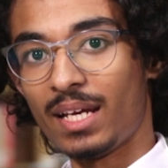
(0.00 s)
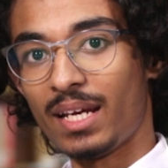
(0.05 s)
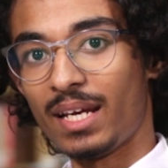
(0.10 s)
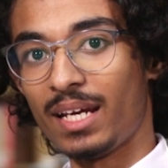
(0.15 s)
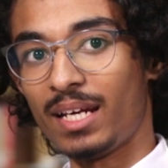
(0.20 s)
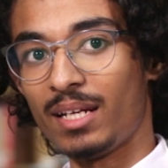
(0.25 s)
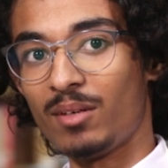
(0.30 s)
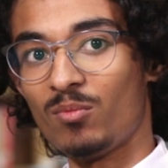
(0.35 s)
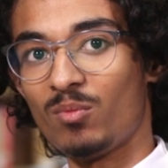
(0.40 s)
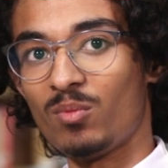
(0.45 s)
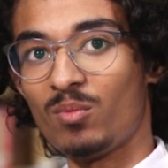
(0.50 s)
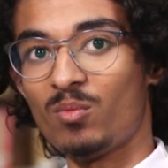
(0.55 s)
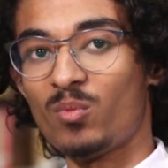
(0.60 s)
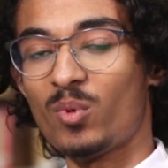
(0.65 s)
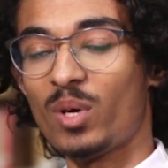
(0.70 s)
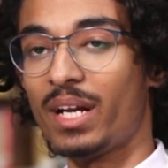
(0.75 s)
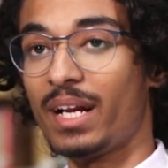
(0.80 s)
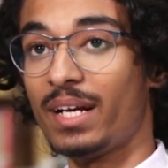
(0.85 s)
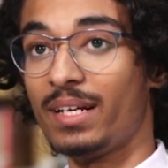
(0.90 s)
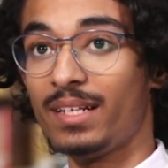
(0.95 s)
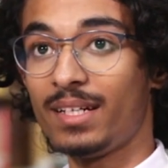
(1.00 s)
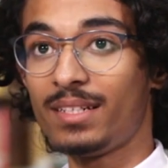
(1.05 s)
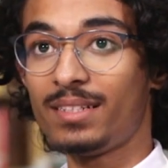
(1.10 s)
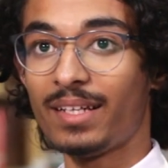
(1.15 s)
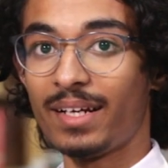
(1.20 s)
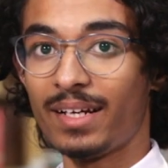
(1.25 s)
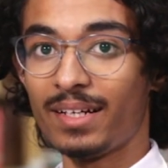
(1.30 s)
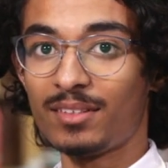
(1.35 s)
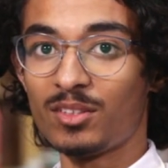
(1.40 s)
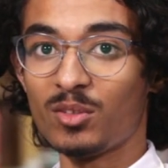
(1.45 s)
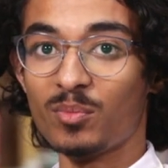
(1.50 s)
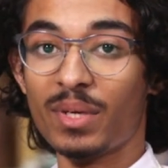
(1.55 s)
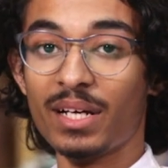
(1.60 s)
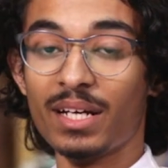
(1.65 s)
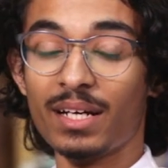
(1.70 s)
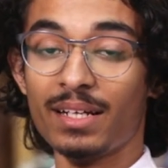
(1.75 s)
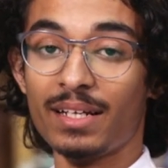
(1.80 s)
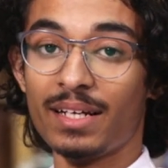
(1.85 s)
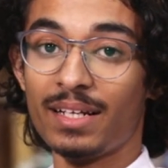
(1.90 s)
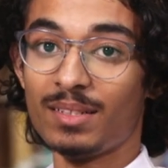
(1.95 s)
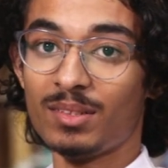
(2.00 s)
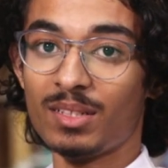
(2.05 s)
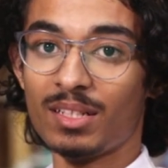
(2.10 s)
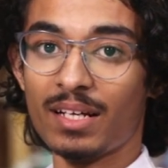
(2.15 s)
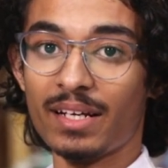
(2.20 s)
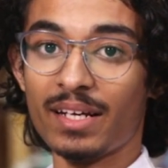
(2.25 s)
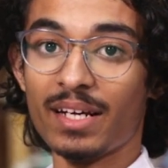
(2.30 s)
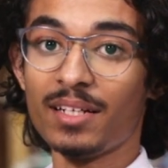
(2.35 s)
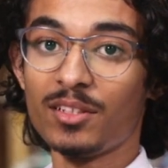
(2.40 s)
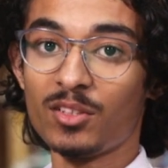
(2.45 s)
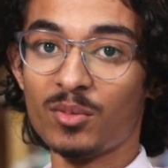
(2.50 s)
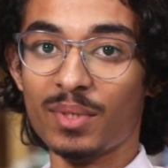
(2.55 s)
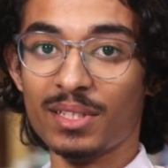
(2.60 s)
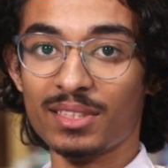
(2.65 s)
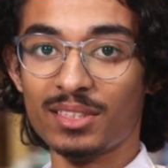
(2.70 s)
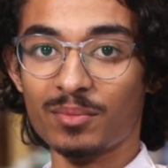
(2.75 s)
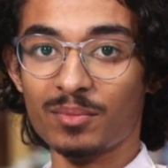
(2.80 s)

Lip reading: And when I did that, again to my